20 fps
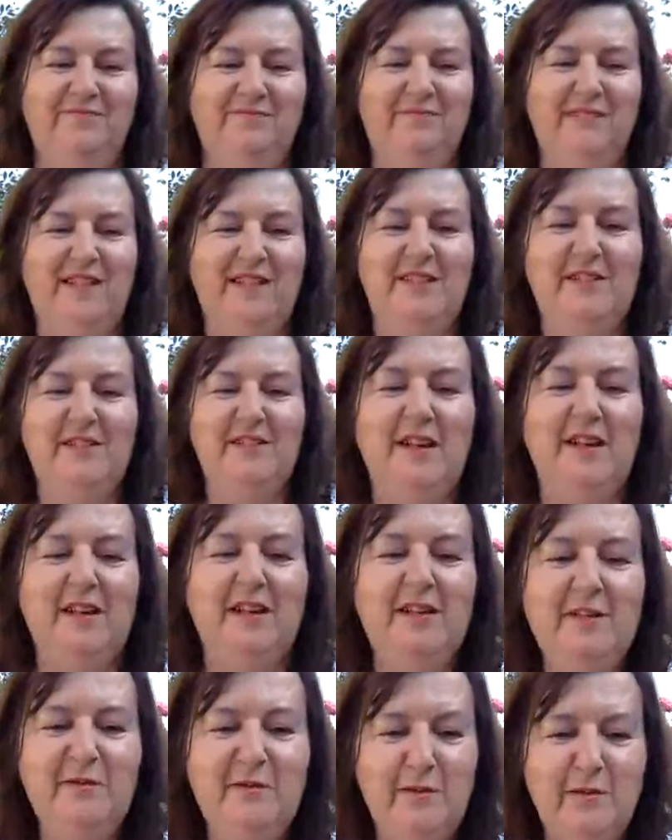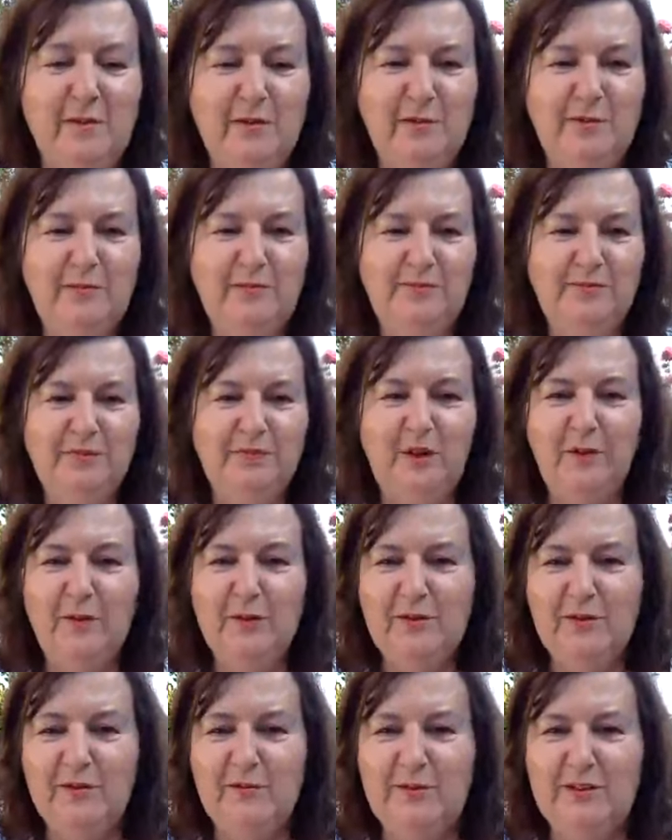That's okay, Siobhan. Oh,
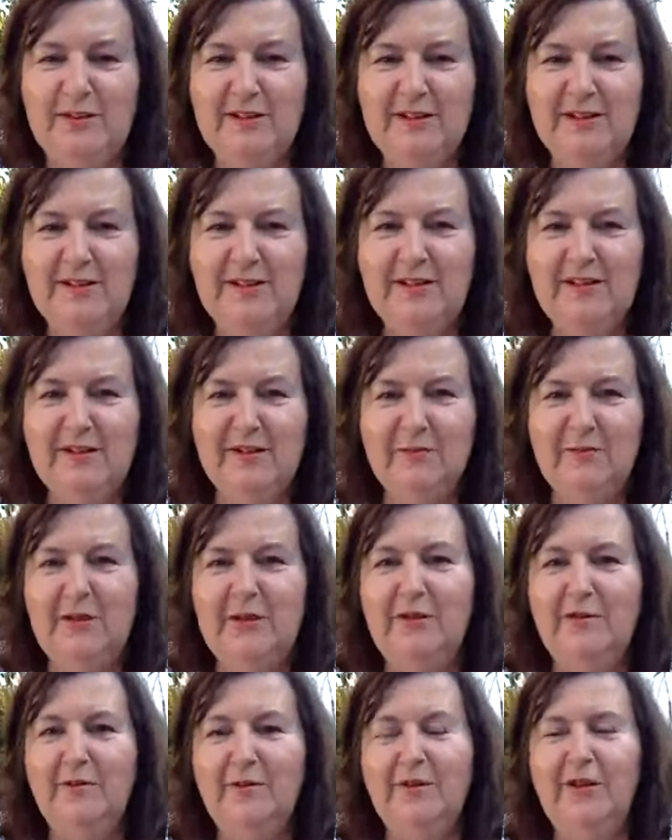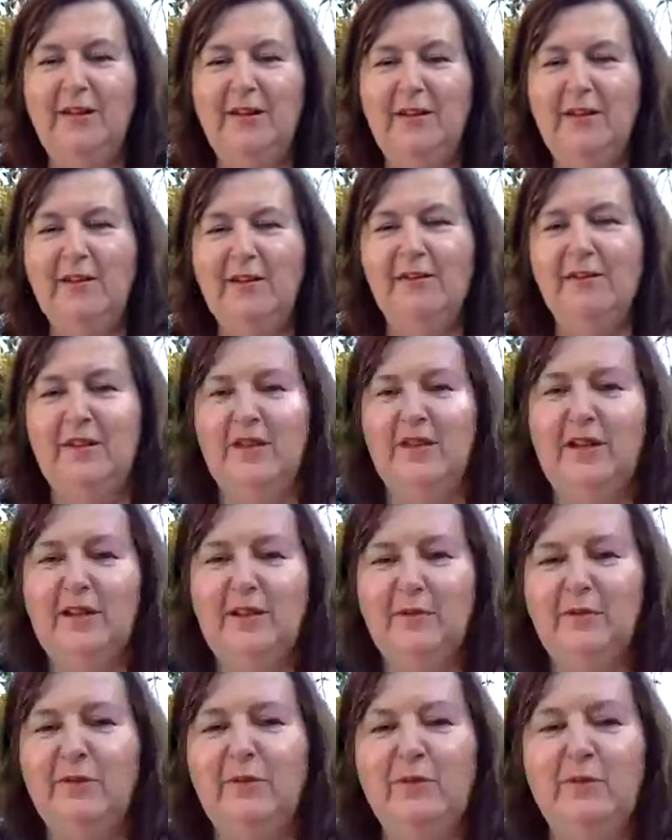it's lovely to see so many of you here. Thank you
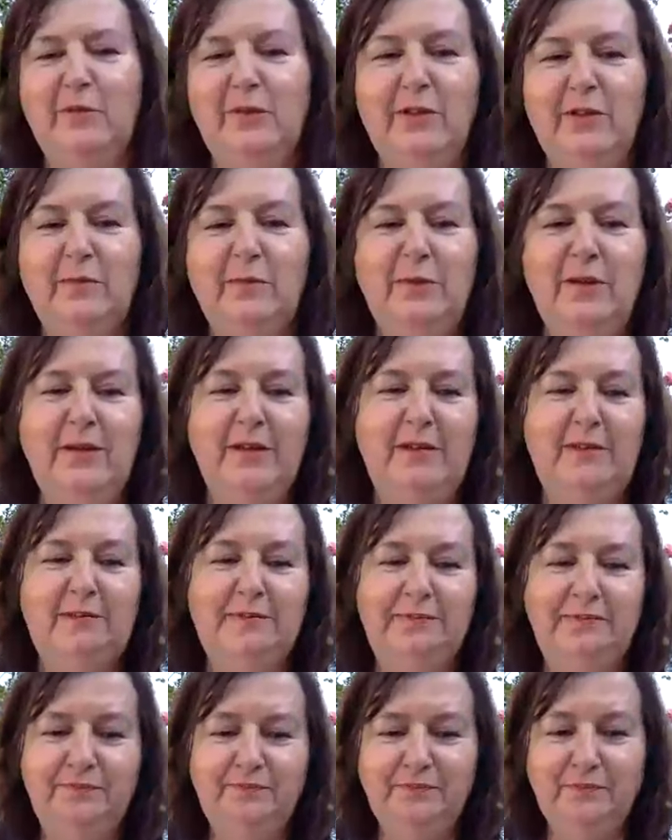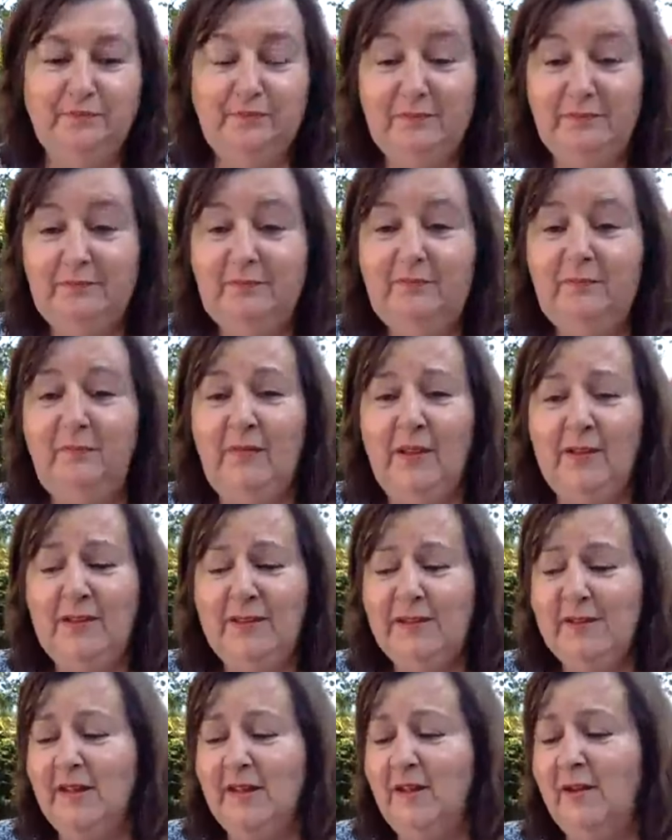for joining me. As I
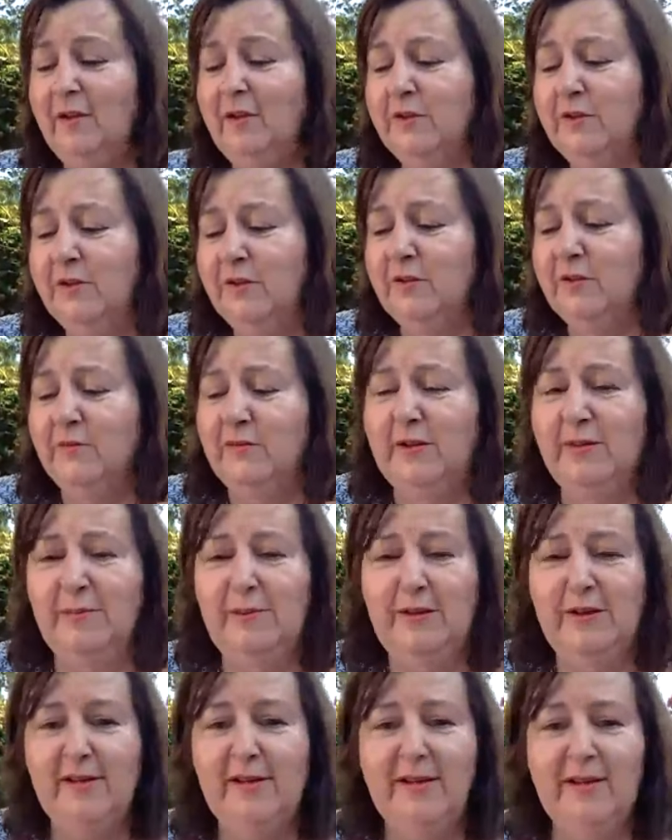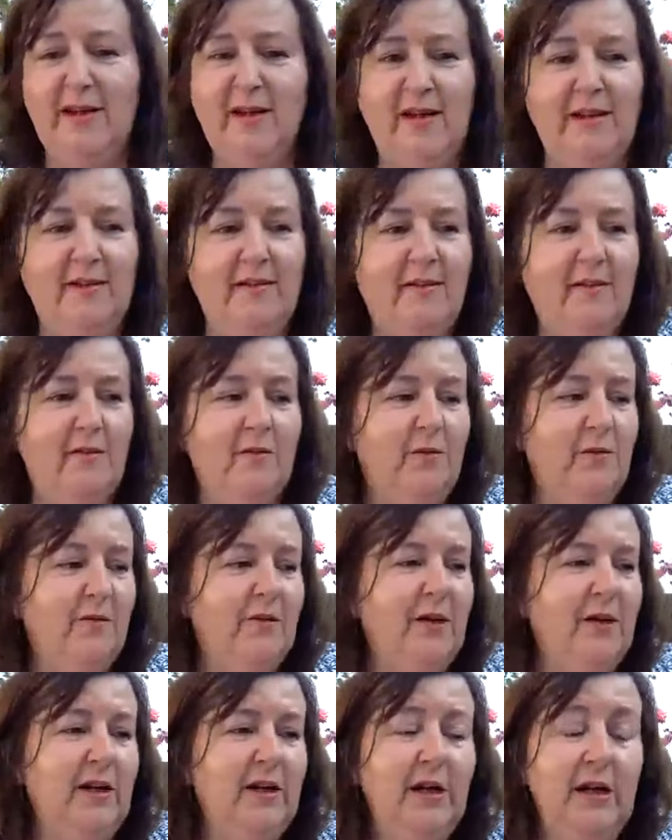say, you can do the replay again, or
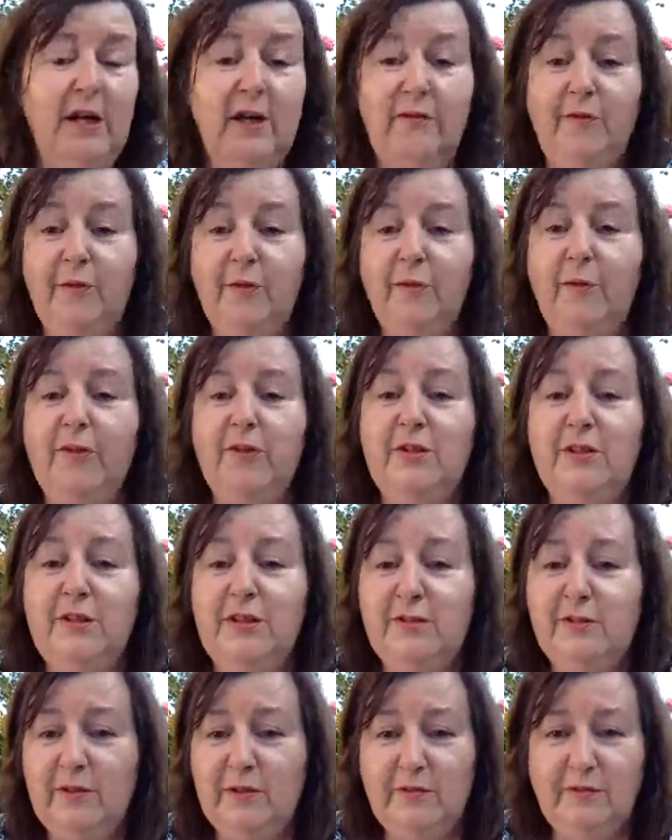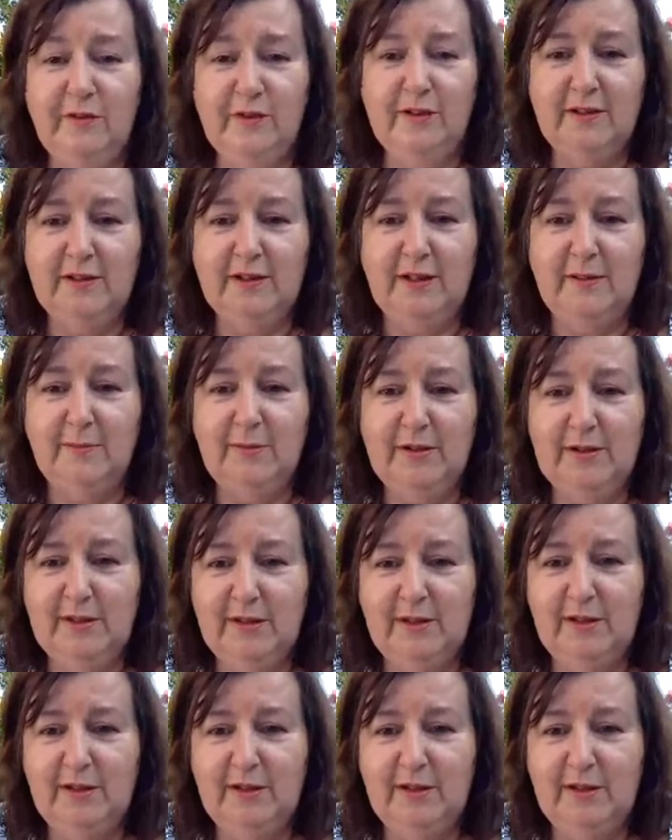if you're watching this for the first time, it